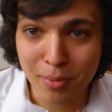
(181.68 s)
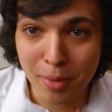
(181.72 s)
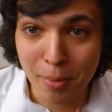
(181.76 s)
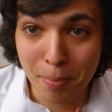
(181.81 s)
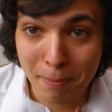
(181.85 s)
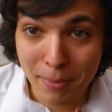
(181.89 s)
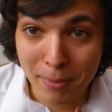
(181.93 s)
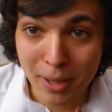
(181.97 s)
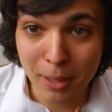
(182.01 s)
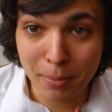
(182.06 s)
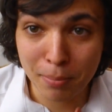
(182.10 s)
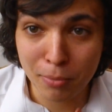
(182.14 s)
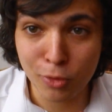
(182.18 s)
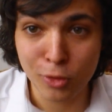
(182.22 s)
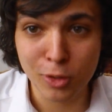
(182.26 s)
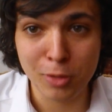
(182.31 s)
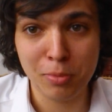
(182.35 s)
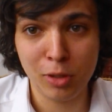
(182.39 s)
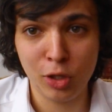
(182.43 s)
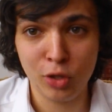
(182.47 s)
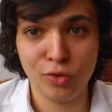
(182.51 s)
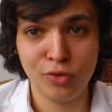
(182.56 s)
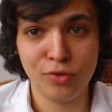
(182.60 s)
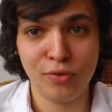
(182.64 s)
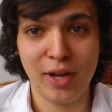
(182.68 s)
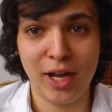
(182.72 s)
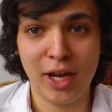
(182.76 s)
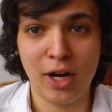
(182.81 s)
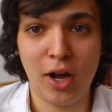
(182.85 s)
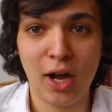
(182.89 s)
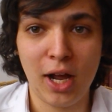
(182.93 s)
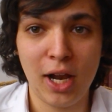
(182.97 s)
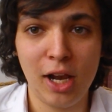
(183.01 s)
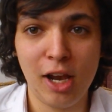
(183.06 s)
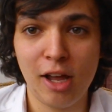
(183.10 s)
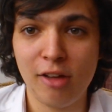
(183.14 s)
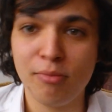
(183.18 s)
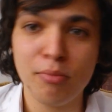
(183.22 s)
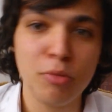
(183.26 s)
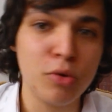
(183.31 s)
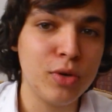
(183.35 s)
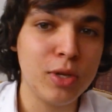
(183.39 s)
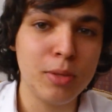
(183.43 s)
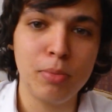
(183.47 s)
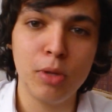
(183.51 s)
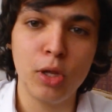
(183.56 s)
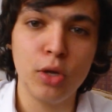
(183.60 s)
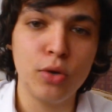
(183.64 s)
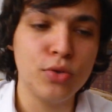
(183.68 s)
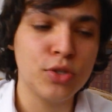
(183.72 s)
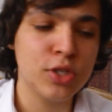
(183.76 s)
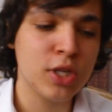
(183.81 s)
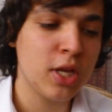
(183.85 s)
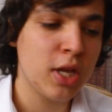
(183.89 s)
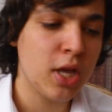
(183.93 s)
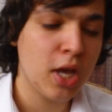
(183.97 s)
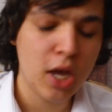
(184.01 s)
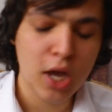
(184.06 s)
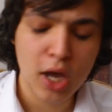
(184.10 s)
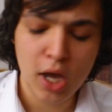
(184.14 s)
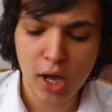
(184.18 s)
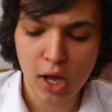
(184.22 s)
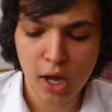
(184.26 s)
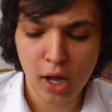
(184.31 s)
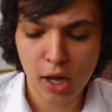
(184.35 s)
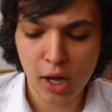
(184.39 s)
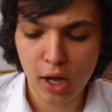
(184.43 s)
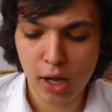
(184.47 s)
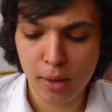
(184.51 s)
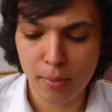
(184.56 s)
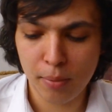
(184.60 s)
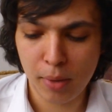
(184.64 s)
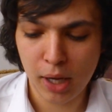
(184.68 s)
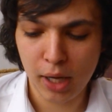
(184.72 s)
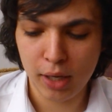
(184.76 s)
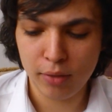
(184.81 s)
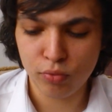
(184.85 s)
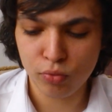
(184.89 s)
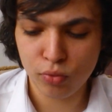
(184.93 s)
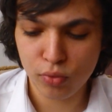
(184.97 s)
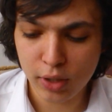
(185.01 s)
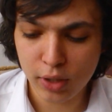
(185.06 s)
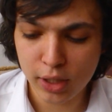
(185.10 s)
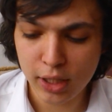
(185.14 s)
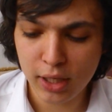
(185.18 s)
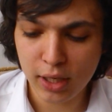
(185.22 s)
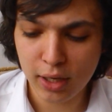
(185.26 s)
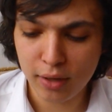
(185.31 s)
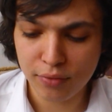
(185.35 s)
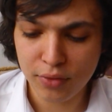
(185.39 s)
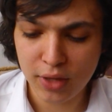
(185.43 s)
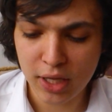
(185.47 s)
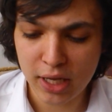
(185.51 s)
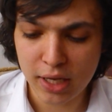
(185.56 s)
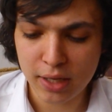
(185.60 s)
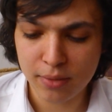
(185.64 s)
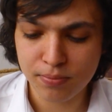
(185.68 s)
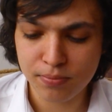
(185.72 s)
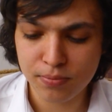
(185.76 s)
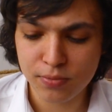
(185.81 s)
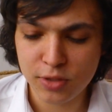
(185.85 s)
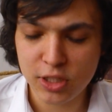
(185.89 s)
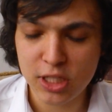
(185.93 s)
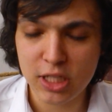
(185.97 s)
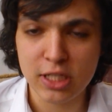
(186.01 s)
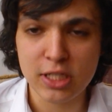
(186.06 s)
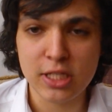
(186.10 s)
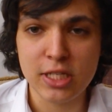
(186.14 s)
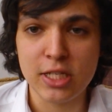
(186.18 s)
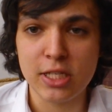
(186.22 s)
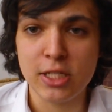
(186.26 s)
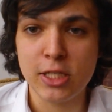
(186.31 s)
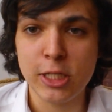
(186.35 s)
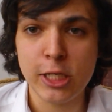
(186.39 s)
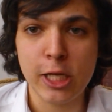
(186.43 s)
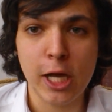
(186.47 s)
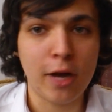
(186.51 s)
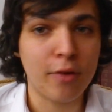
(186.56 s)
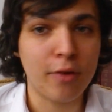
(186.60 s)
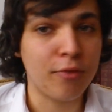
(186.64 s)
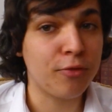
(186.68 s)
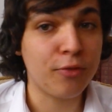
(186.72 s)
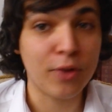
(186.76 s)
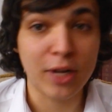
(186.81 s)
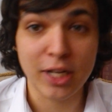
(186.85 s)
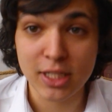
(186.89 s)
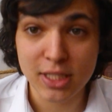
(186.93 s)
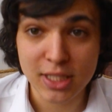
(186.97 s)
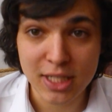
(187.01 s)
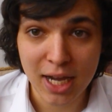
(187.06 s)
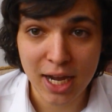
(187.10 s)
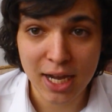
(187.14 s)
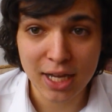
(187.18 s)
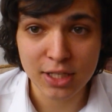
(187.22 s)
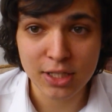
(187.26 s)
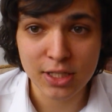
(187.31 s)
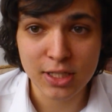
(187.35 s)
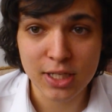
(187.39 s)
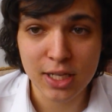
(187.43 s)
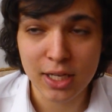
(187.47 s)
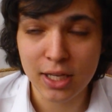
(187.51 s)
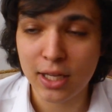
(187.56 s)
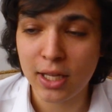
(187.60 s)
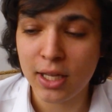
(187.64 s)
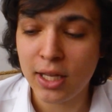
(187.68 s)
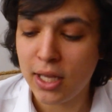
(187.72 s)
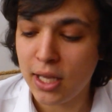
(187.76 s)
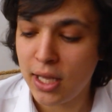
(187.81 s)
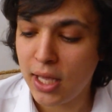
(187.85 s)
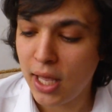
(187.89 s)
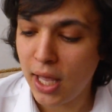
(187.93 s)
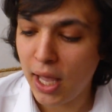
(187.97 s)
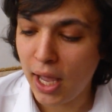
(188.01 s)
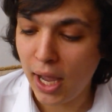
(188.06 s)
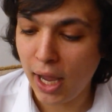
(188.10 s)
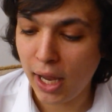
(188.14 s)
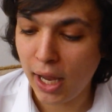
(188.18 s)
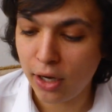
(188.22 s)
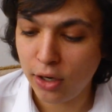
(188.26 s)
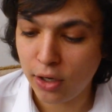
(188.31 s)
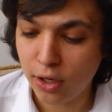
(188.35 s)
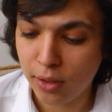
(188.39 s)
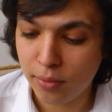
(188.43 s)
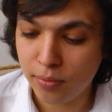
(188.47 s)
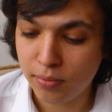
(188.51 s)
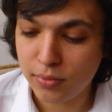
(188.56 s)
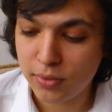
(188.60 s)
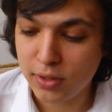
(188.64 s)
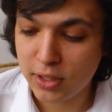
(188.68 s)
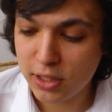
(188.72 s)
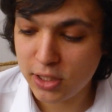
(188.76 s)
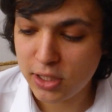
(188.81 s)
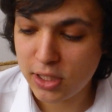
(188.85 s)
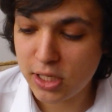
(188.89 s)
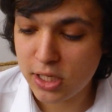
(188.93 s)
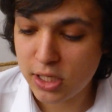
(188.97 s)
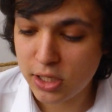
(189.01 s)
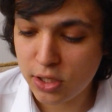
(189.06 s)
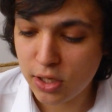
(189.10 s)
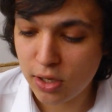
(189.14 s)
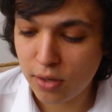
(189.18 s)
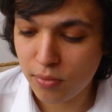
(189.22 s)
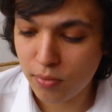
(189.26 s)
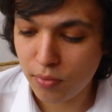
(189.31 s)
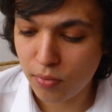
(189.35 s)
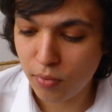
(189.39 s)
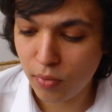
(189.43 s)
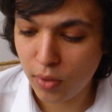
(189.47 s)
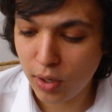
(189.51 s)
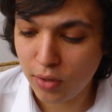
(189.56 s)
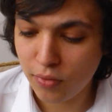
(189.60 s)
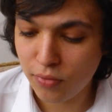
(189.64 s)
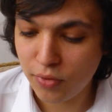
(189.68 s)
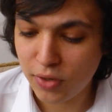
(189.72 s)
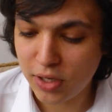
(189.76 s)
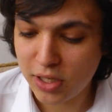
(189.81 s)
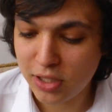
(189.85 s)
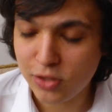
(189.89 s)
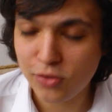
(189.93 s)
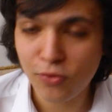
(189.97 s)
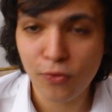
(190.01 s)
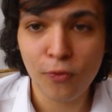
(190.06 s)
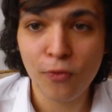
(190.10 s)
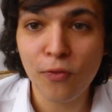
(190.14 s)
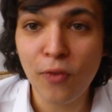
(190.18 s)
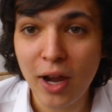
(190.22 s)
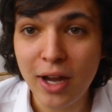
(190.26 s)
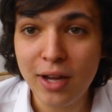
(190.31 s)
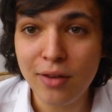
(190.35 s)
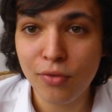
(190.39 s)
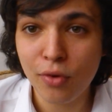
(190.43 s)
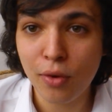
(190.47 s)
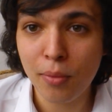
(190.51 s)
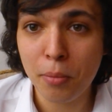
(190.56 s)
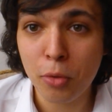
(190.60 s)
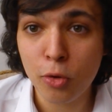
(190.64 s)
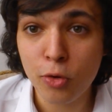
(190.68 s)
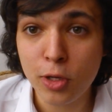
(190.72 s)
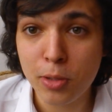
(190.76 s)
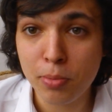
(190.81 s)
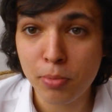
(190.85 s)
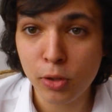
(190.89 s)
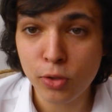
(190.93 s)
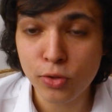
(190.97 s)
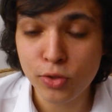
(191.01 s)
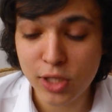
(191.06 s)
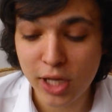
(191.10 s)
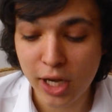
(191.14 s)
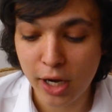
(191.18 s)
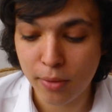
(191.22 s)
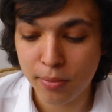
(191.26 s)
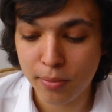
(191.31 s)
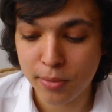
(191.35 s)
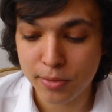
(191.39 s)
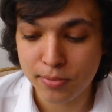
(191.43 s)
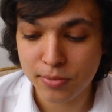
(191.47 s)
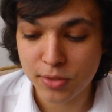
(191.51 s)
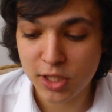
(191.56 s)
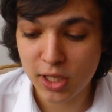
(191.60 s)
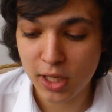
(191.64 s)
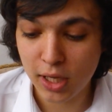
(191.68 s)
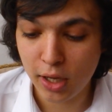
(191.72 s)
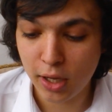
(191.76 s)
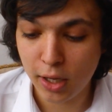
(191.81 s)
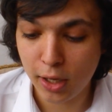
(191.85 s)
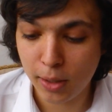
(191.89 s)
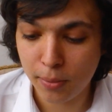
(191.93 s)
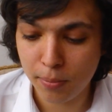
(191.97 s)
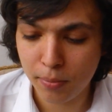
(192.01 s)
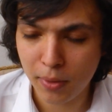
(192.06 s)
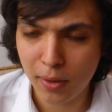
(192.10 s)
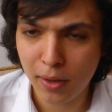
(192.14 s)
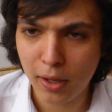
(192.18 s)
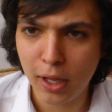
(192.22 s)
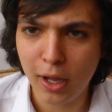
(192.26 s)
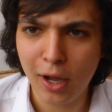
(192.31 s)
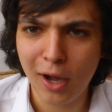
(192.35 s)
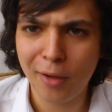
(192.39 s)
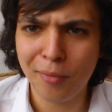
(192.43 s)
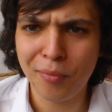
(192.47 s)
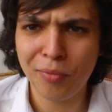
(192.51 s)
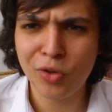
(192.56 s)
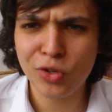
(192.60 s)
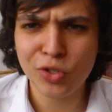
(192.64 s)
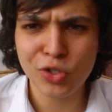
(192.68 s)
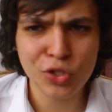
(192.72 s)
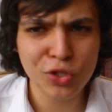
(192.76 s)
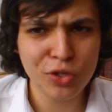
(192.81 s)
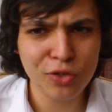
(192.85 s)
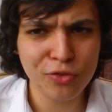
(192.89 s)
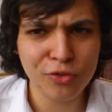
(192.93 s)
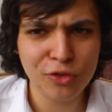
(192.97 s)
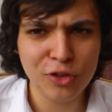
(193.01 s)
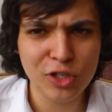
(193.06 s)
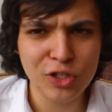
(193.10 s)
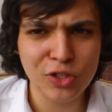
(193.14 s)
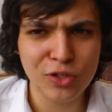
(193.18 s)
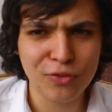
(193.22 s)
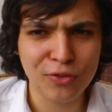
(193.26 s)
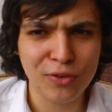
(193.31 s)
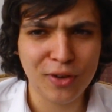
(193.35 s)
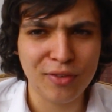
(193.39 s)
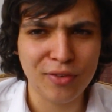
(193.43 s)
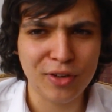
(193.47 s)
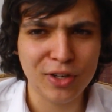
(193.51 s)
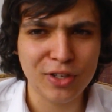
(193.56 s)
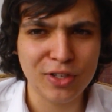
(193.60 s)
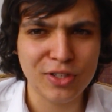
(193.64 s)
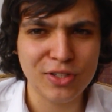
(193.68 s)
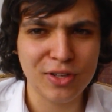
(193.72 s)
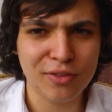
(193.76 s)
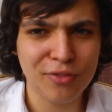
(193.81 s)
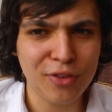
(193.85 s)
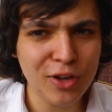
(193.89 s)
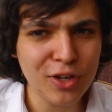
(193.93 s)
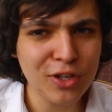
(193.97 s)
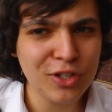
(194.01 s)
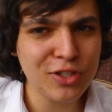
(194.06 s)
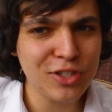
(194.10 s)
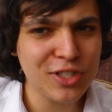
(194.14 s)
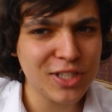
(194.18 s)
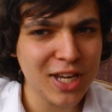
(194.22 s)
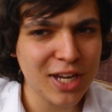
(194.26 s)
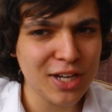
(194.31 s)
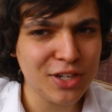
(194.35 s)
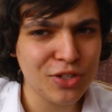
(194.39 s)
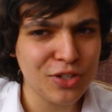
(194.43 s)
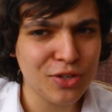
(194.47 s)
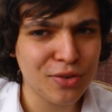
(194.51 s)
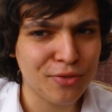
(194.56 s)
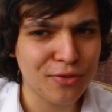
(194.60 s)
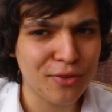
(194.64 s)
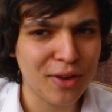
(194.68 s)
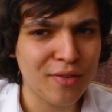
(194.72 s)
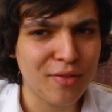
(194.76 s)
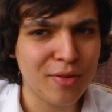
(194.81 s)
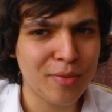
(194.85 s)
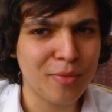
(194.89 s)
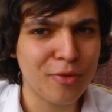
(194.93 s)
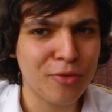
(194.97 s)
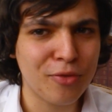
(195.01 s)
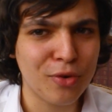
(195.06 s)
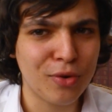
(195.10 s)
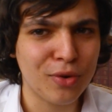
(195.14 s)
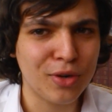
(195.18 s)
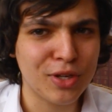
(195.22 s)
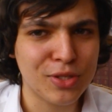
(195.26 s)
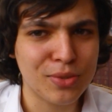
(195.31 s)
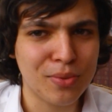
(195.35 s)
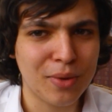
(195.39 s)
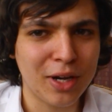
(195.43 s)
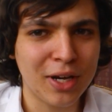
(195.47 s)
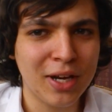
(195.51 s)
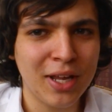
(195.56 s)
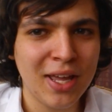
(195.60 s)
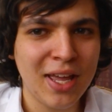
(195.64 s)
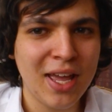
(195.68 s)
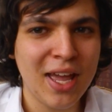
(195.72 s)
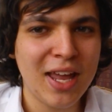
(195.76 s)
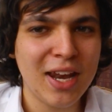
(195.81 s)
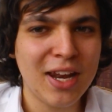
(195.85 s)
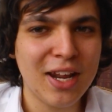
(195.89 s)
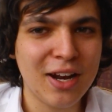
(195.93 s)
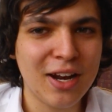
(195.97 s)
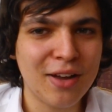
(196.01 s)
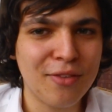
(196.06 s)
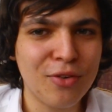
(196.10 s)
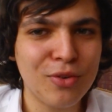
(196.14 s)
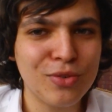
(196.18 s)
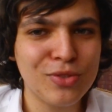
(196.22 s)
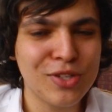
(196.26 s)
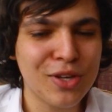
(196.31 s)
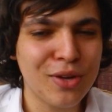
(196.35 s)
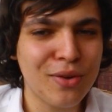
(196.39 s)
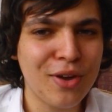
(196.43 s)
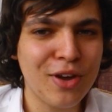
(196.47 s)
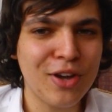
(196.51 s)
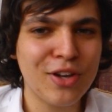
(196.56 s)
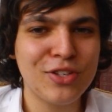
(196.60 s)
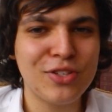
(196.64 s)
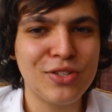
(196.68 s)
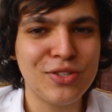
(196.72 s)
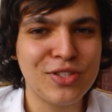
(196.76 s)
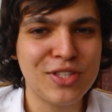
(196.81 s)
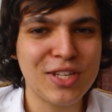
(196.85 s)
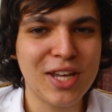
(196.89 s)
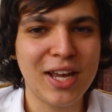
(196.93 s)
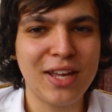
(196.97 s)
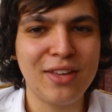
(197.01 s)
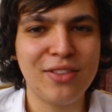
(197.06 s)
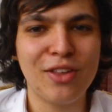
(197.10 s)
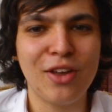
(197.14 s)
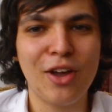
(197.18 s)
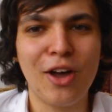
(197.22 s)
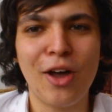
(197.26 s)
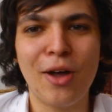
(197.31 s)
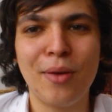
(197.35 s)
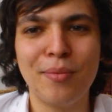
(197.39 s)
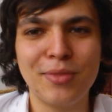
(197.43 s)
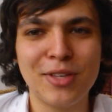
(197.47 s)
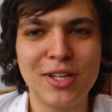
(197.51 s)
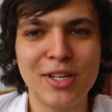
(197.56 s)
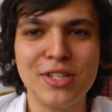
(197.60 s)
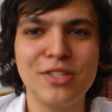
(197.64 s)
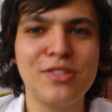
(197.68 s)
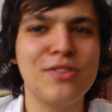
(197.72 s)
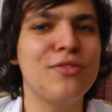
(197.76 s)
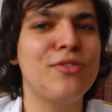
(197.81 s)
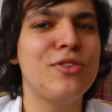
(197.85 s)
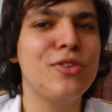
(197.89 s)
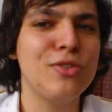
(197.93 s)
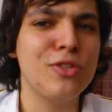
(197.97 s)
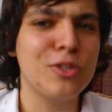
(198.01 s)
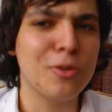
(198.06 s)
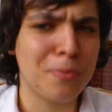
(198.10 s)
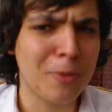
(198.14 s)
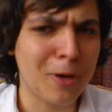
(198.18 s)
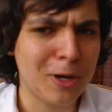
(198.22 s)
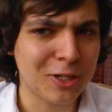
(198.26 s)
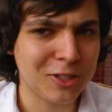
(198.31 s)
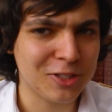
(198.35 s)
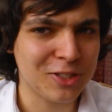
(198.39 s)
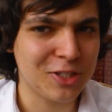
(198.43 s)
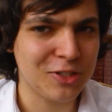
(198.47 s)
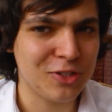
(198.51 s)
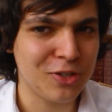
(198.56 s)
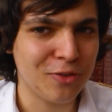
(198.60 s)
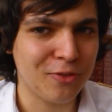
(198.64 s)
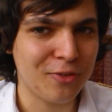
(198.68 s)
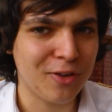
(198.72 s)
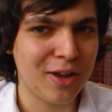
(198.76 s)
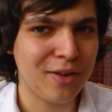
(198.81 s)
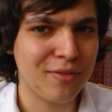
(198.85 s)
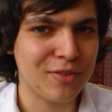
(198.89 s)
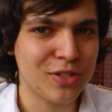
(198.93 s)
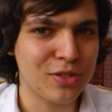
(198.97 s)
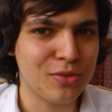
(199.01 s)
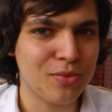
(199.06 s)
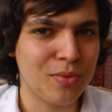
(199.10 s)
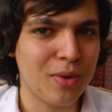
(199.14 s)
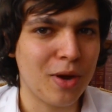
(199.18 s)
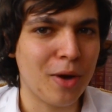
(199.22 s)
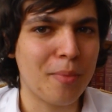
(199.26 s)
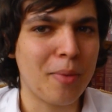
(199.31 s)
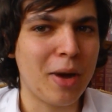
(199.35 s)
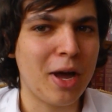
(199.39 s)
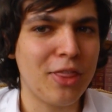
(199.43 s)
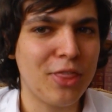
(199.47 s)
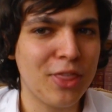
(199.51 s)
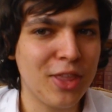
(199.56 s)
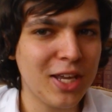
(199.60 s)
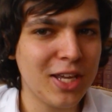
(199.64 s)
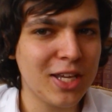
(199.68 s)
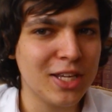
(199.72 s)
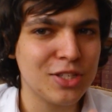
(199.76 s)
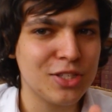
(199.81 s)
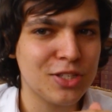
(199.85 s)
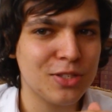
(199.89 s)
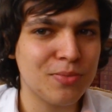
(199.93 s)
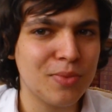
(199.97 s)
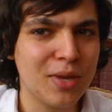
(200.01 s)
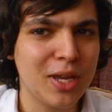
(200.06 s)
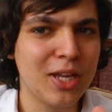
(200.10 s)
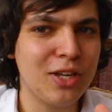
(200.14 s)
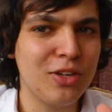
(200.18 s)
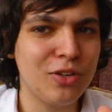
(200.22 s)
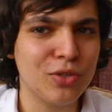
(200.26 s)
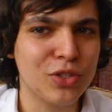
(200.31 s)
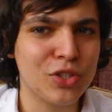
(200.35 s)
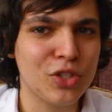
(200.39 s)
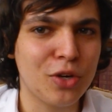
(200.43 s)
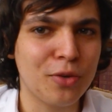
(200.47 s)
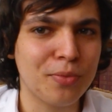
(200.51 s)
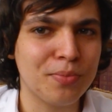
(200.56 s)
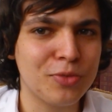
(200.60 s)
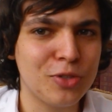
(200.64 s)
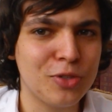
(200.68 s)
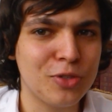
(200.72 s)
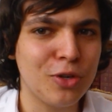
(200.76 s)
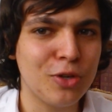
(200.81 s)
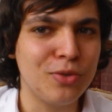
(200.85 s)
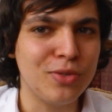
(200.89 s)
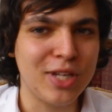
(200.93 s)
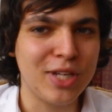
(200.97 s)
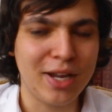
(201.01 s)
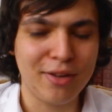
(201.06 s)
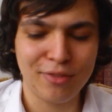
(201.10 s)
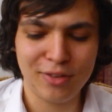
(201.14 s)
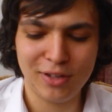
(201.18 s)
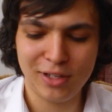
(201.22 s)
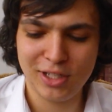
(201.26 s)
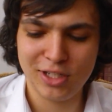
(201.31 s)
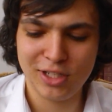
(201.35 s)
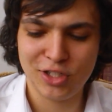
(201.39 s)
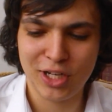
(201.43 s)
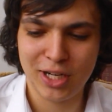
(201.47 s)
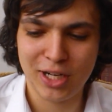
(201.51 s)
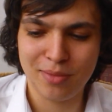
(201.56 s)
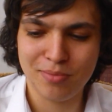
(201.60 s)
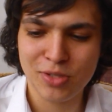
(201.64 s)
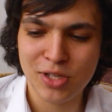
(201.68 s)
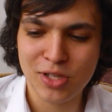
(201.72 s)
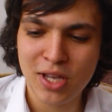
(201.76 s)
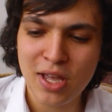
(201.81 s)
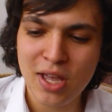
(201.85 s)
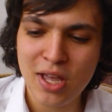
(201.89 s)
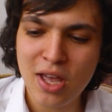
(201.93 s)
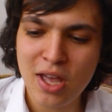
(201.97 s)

I'm a big Moody Blues fan. I love Moody Blues. I really love their 60s stuff. Fantastic. And this is one of his favourite Moody Blues albums. I'm not sure if it is your favourite, because I've heard you say it's your favourite before this one, and I've also heard you say that Days of Future Past is your favourite as well, but I think it's in your top 2, definitely, James.